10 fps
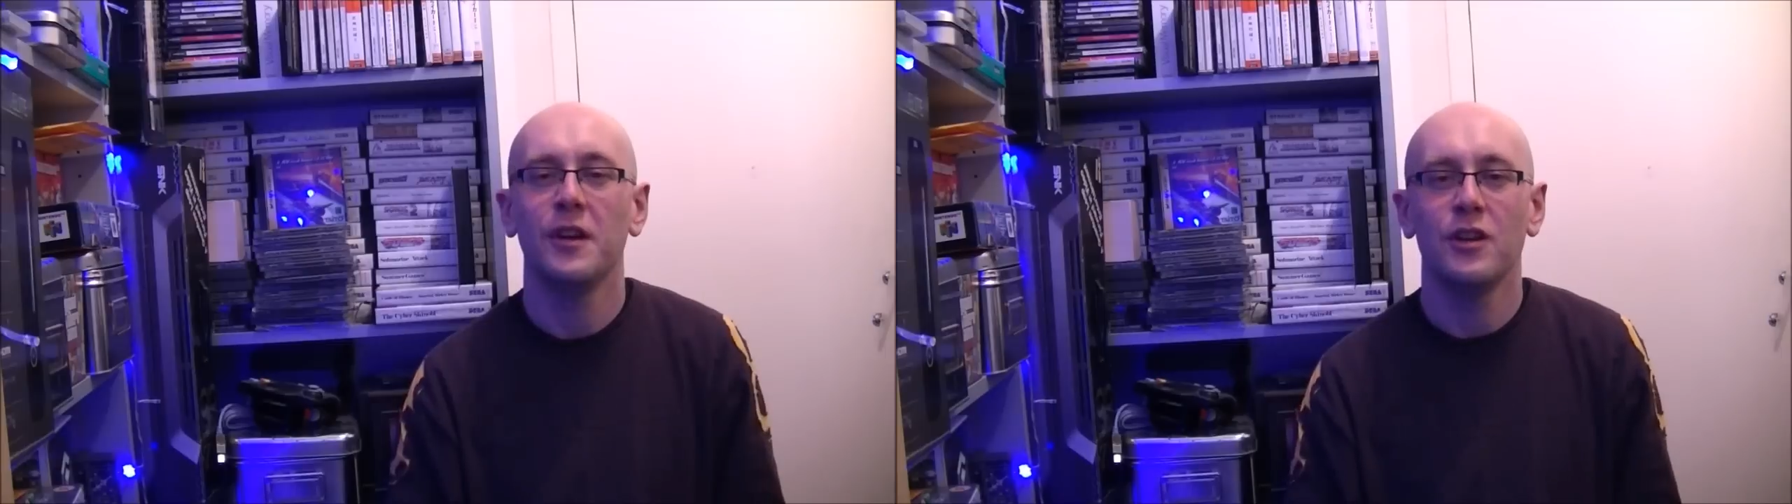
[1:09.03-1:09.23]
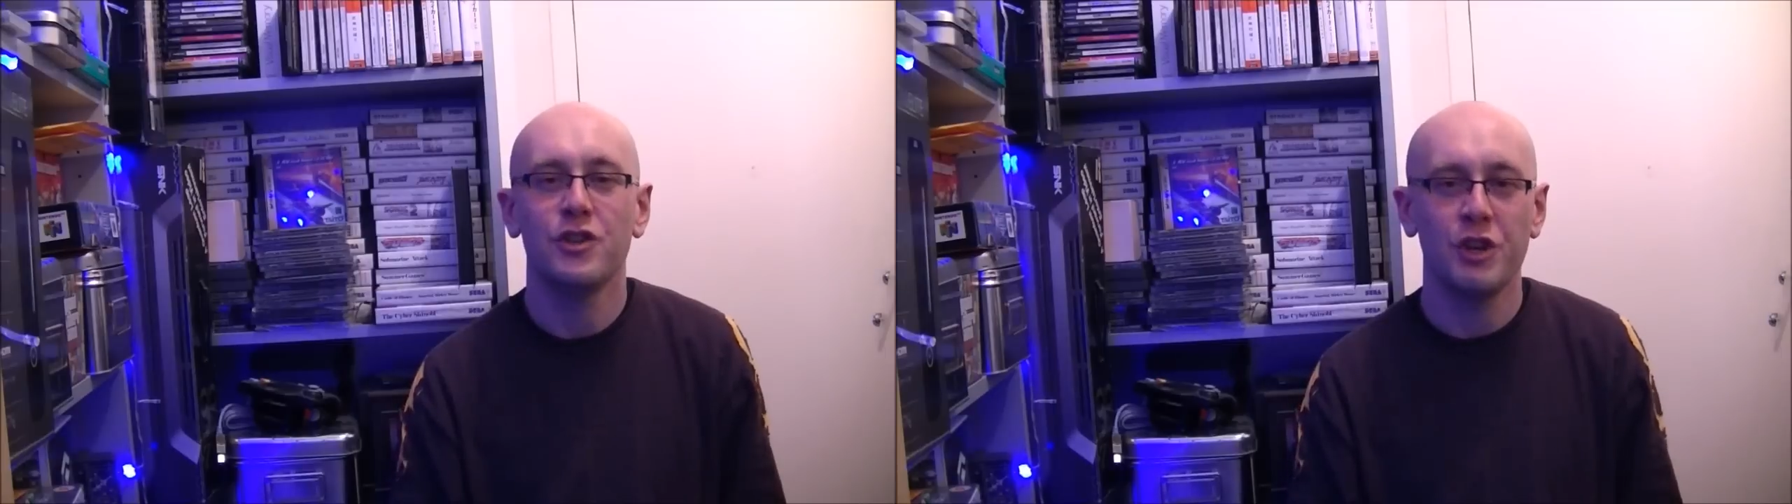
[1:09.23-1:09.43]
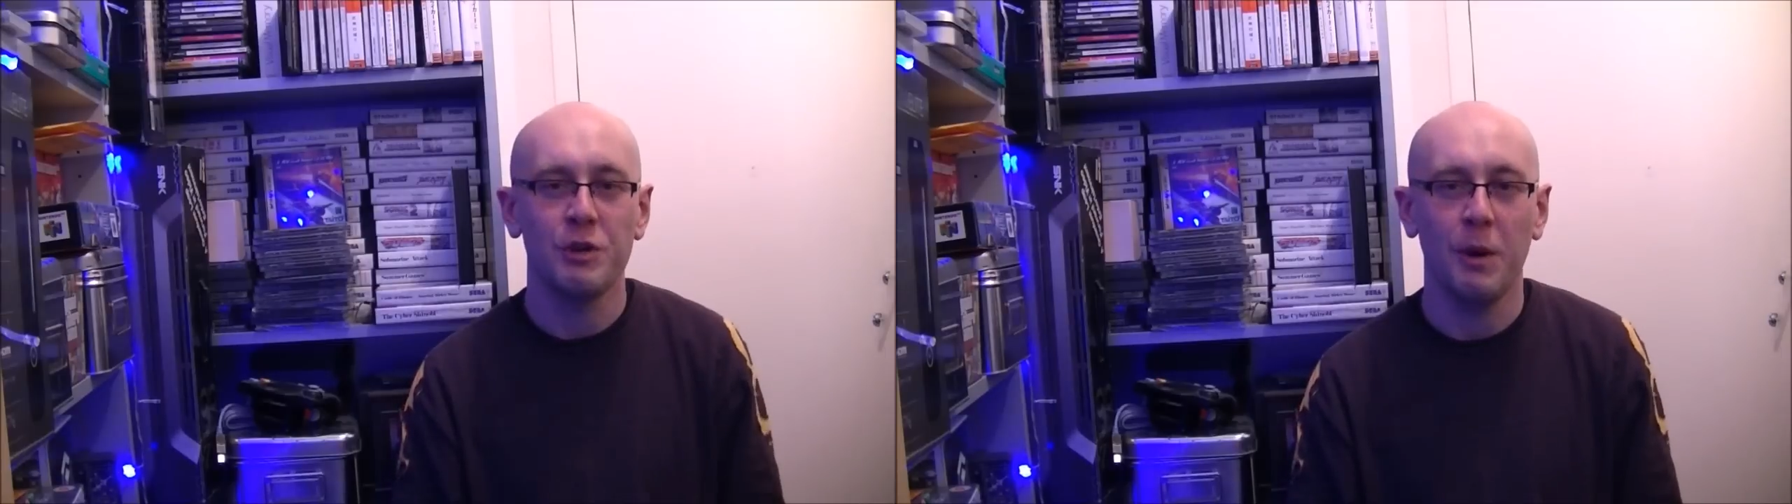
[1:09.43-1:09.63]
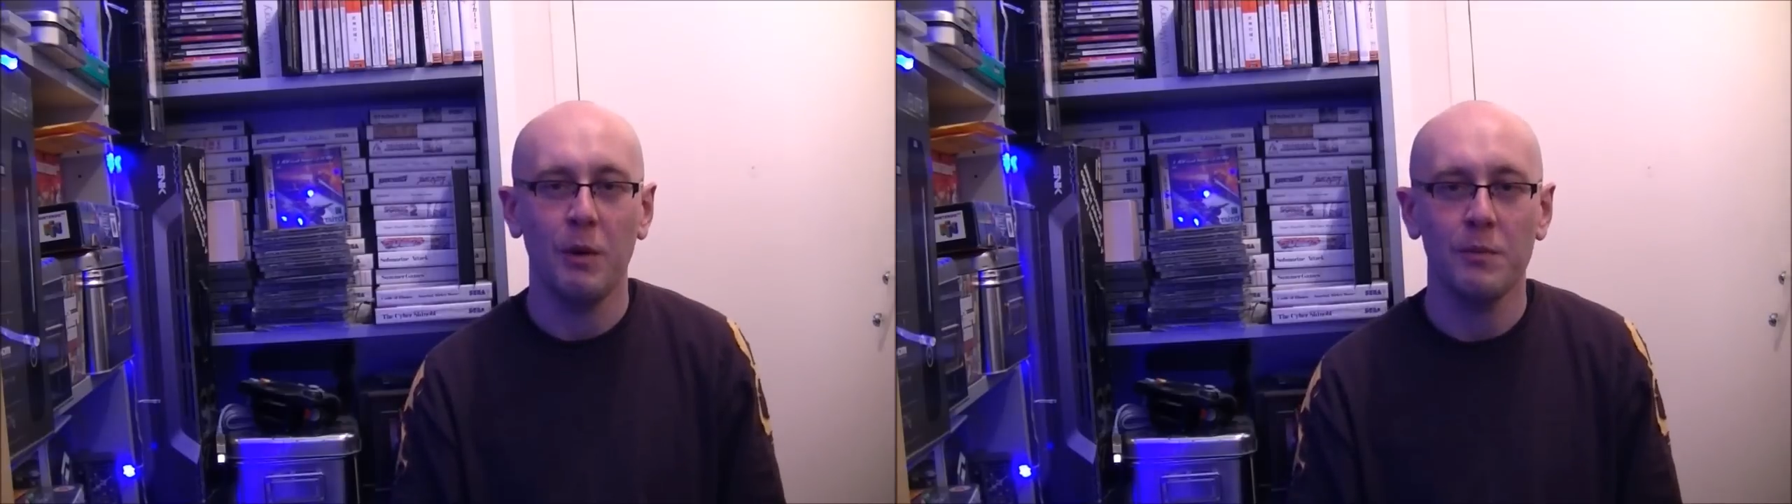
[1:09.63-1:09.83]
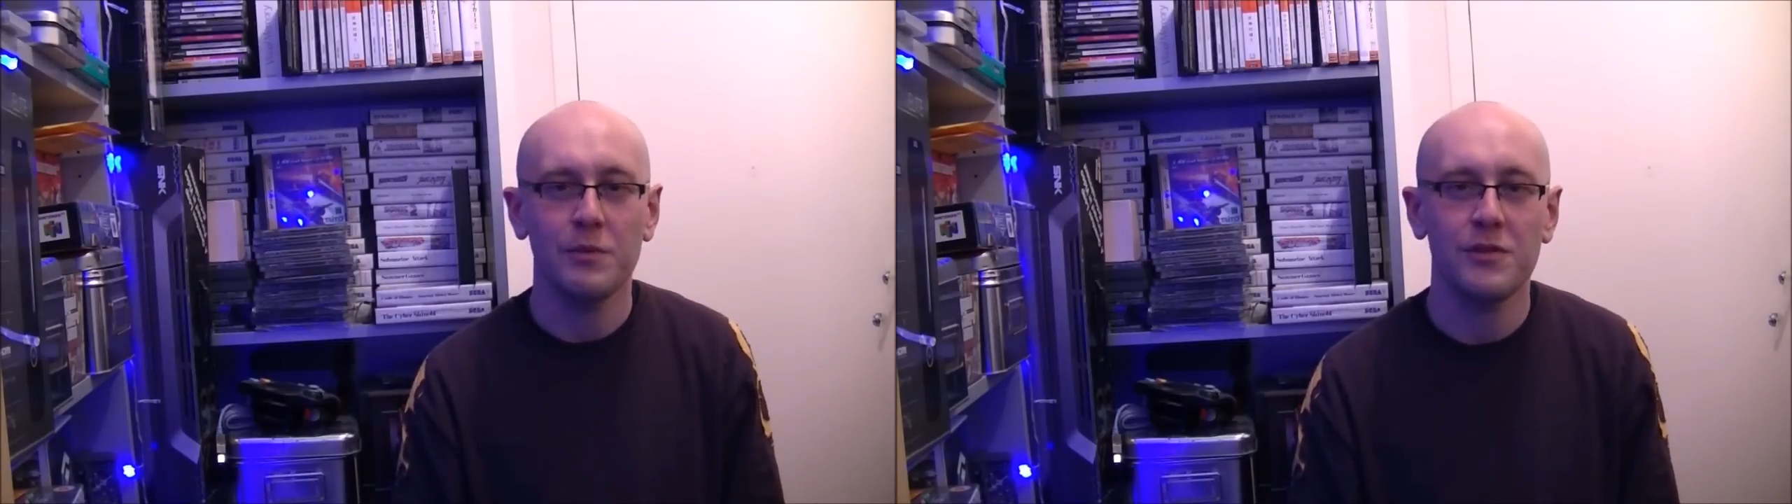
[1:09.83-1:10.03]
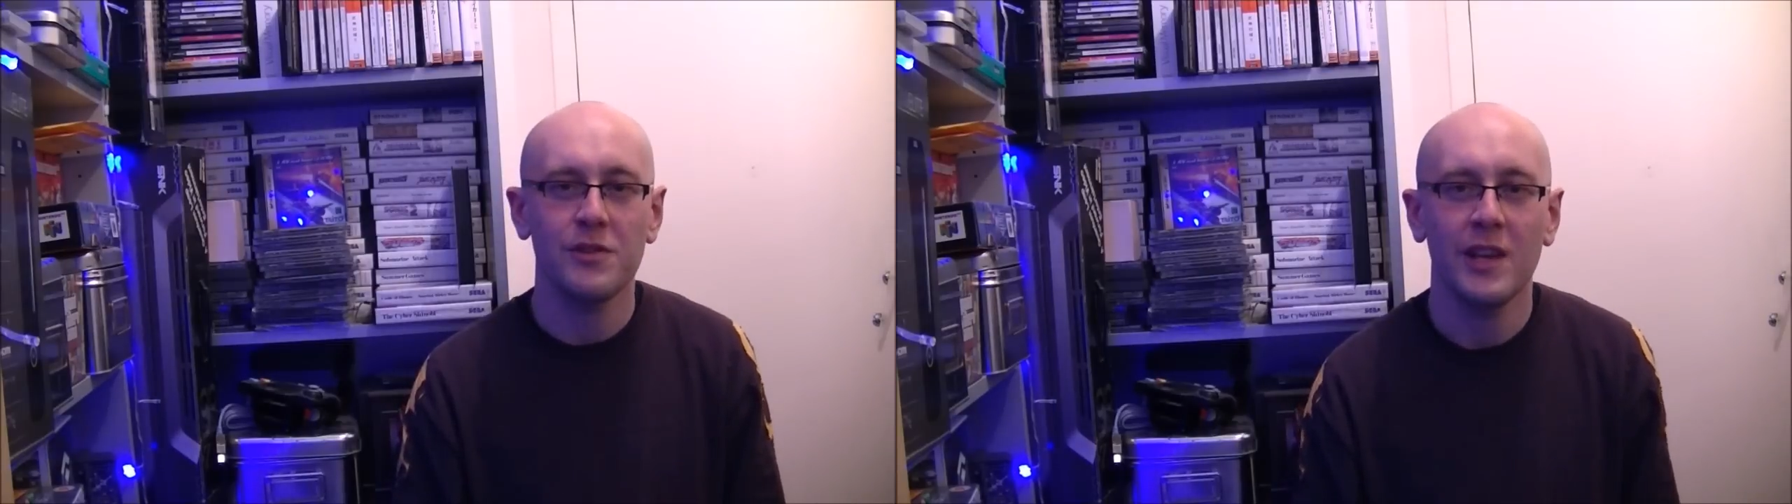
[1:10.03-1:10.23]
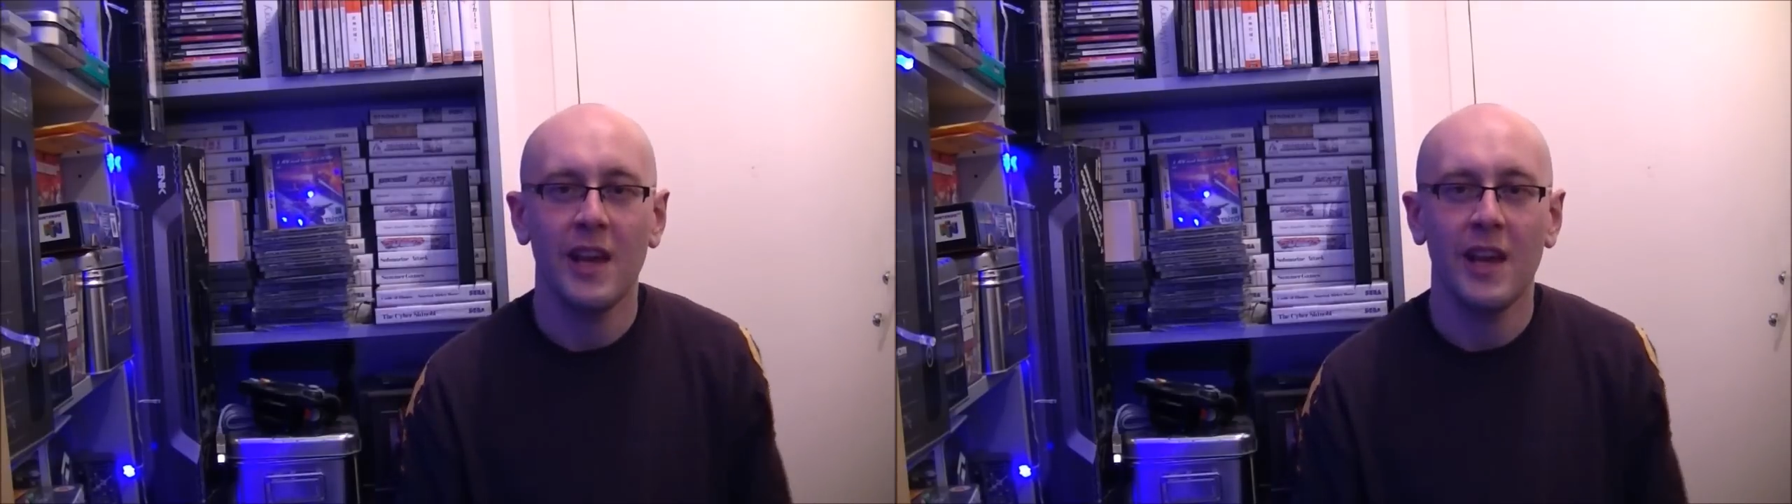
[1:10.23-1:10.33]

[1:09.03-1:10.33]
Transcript: shoot 'em ups